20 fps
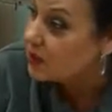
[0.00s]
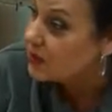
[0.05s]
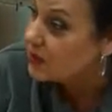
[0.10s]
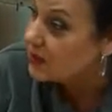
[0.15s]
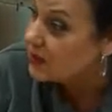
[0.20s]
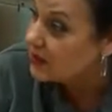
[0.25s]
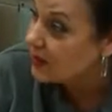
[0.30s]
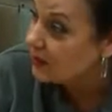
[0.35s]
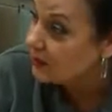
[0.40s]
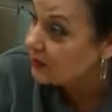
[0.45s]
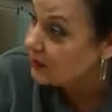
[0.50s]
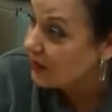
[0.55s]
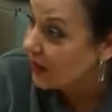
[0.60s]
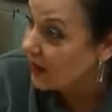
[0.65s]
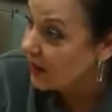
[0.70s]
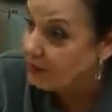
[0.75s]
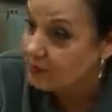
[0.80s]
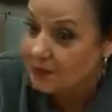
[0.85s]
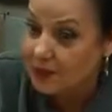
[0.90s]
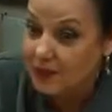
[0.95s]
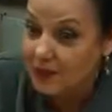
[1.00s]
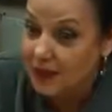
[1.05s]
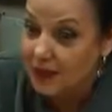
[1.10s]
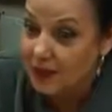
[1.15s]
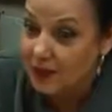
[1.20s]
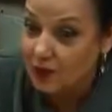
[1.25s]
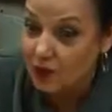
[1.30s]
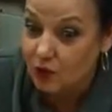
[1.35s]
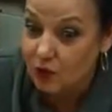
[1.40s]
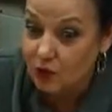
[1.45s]
sometime
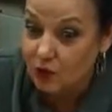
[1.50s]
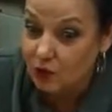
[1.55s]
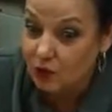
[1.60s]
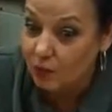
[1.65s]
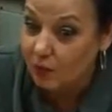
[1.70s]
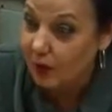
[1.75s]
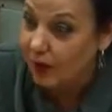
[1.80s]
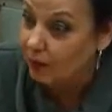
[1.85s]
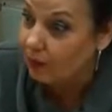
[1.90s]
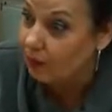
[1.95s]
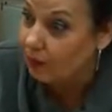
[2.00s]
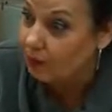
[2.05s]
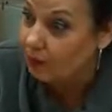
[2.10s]
today during your math